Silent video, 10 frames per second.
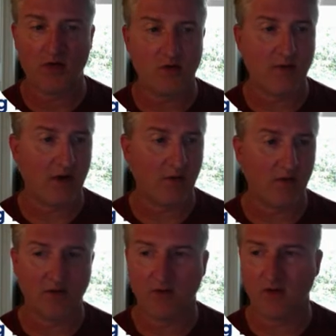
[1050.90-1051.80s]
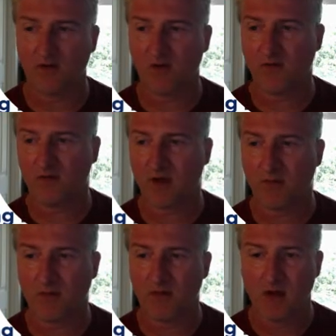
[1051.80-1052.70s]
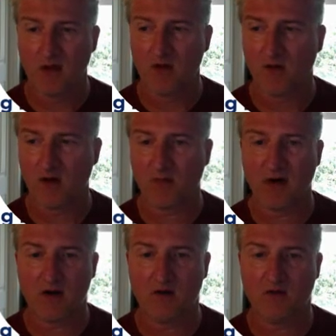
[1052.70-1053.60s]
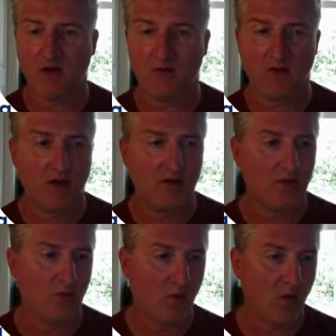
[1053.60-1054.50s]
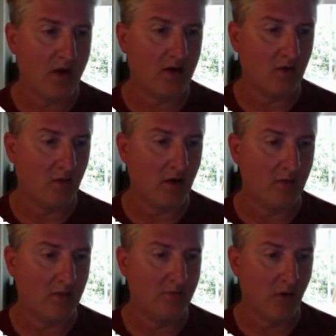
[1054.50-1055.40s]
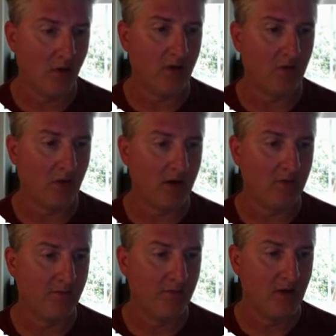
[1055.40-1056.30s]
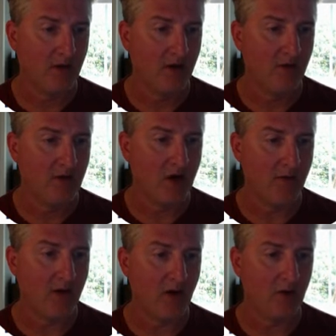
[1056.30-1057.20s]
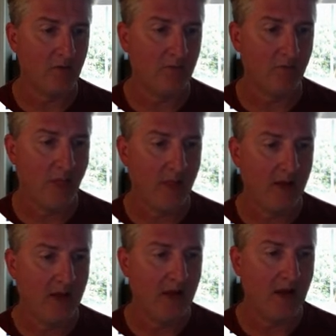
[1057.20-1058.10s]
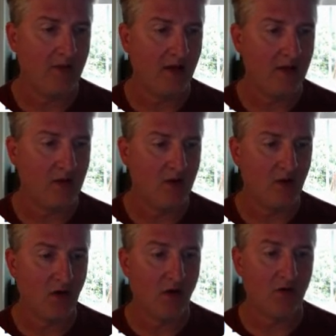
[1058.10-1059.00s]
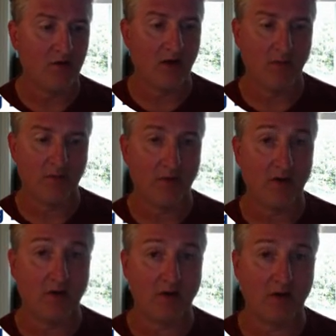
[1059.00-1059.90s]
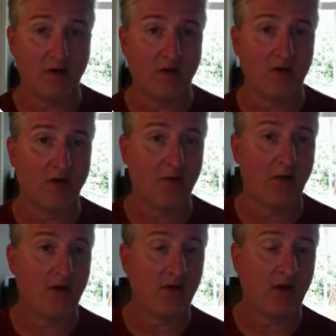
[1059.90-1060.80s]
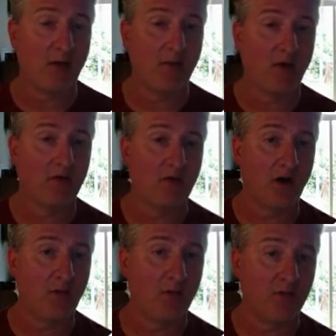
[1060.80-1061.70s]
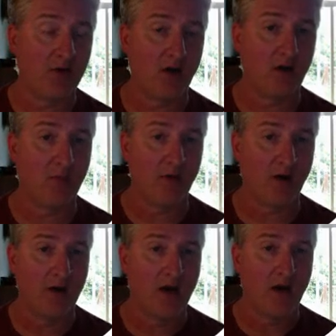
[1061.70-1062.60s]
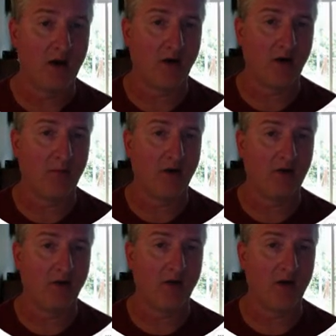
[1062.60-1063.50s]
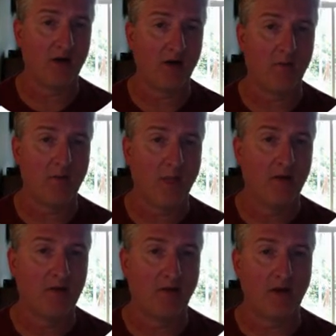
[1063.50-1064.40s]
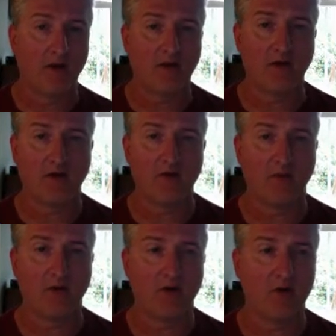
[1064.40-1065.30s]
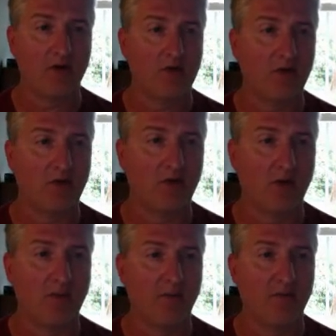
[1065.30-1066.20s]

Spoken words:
your background. So let's say, for example, you're in here, right, and you say white, right, boring, right? You come here, and then you can always get a thing like there's a thing up here called a color pixel thing here. So I'll click on this way quicker so you see.